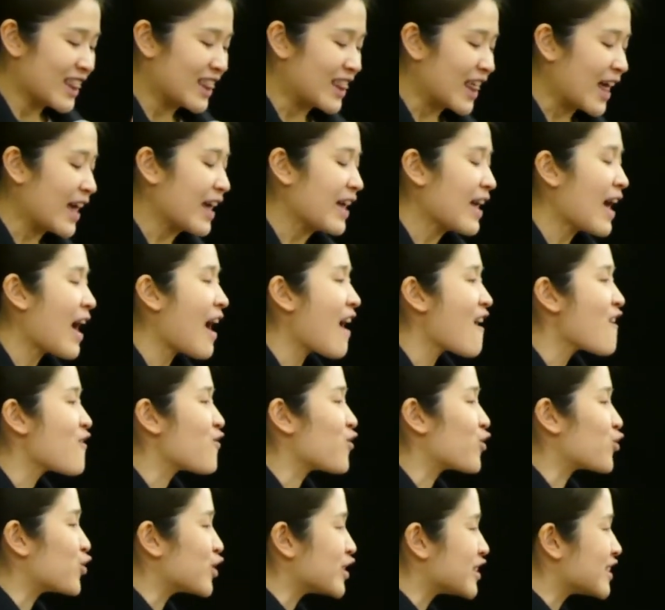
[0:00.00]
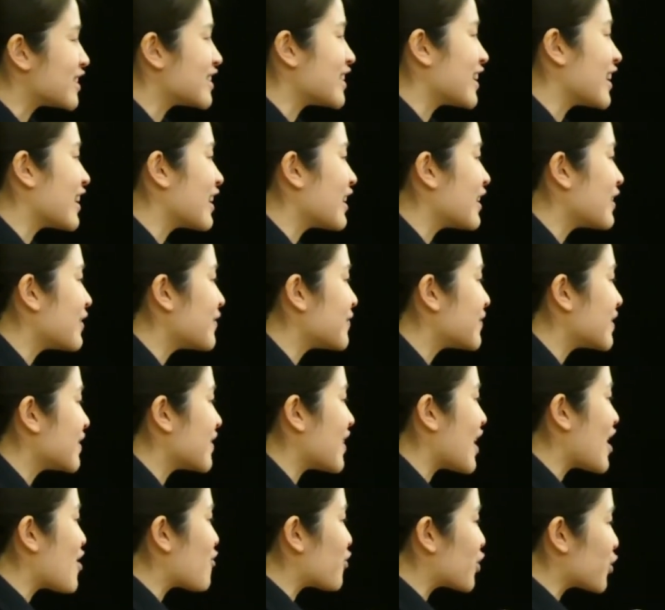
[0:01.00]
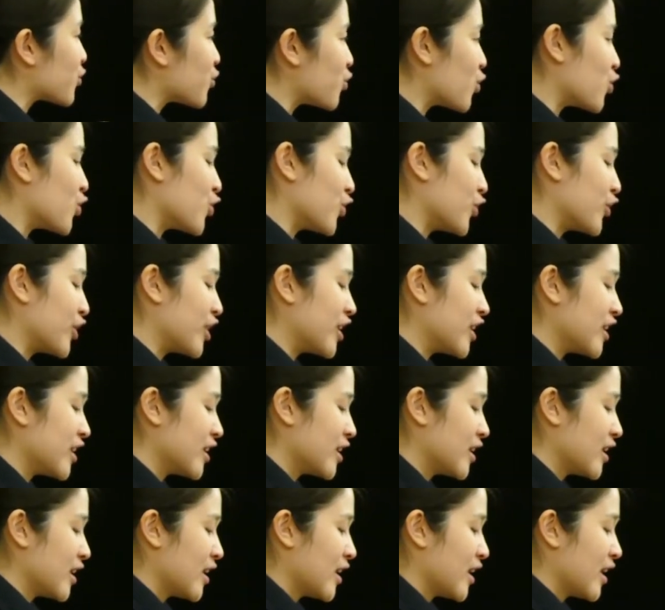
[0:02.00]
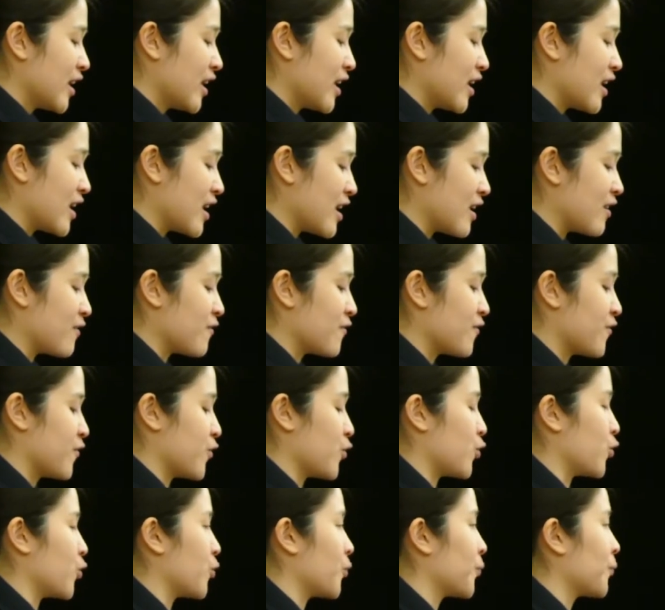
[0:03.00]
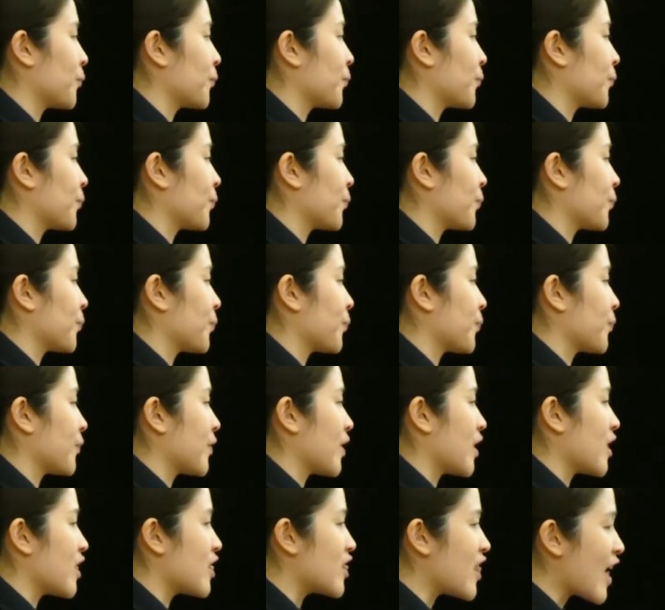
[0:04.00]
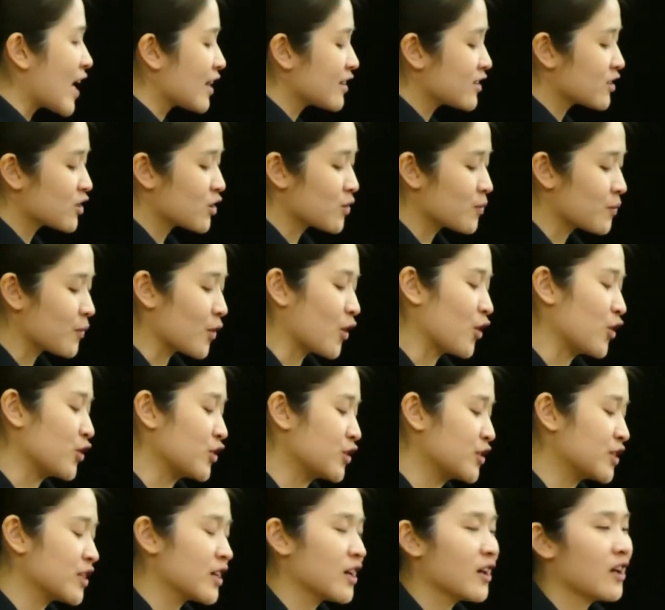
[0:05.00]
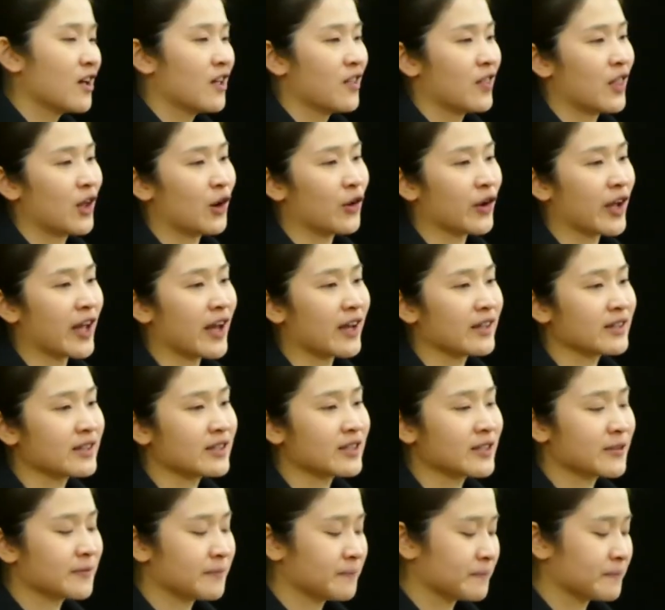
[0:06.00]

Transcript: They have received their reward in full. That's the most they'll get.